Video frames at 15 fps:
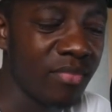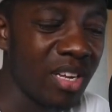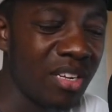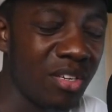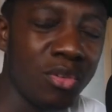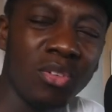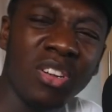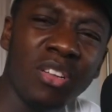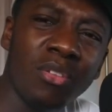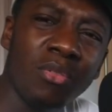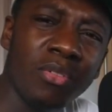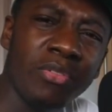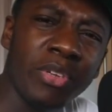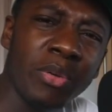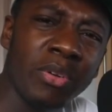I'll do a little
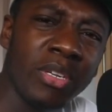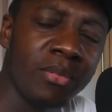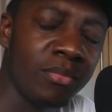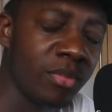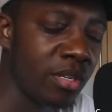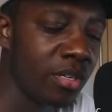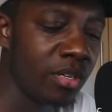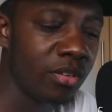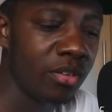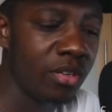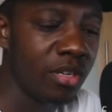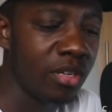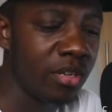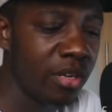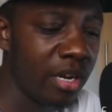review on it,
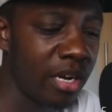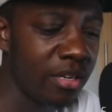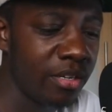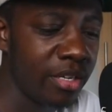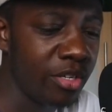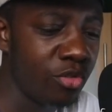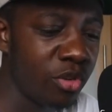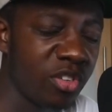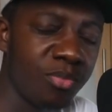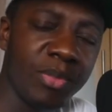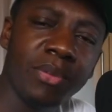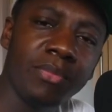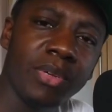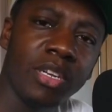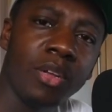in kind of interest me
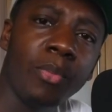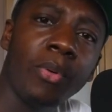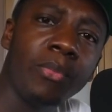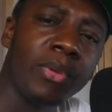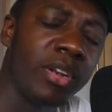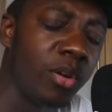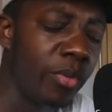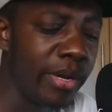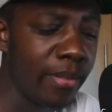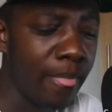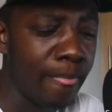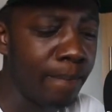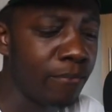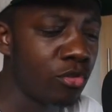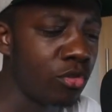in a way.
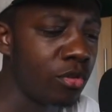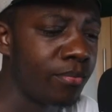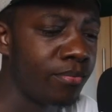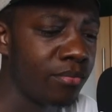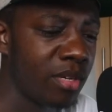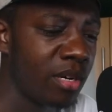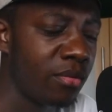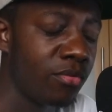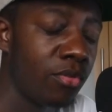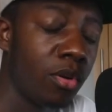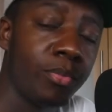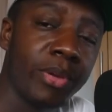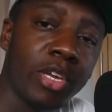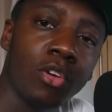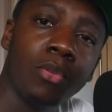So yeah, I thought
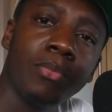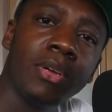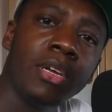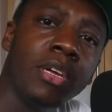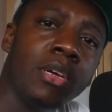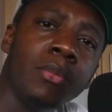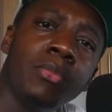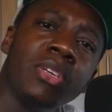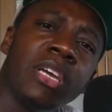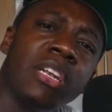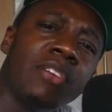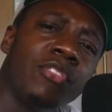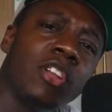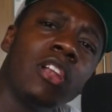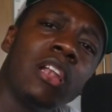I'd pick it up. But yeah,
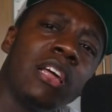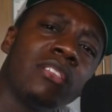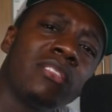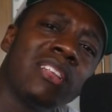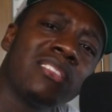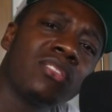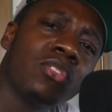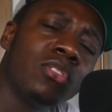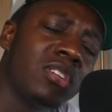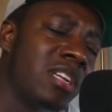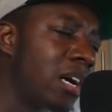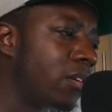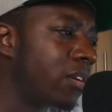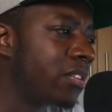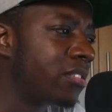nevertheless, let's go
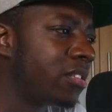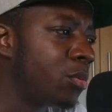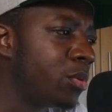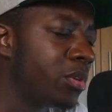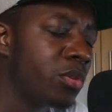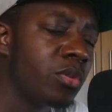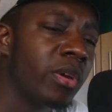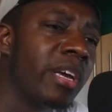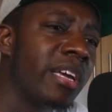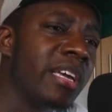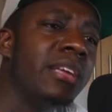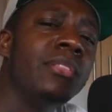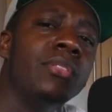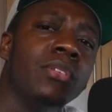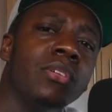down. Let's see what you get
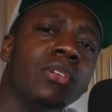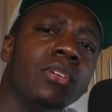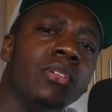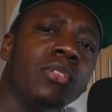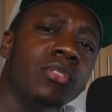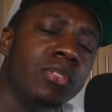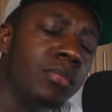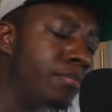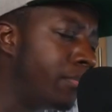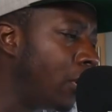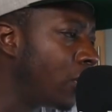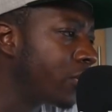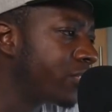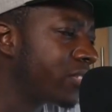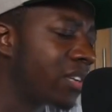in the
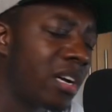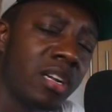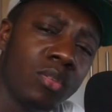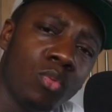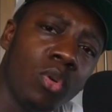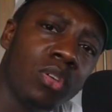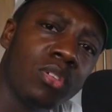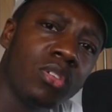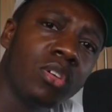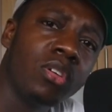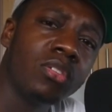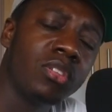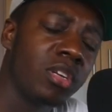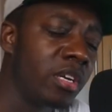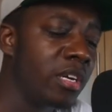box and
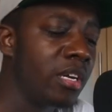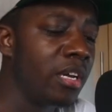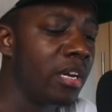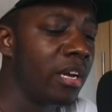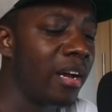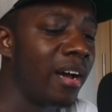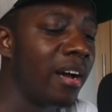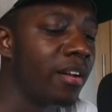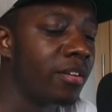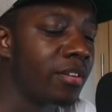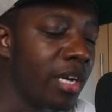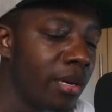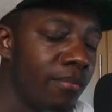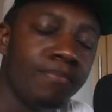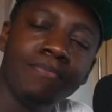whatnot. And yeah,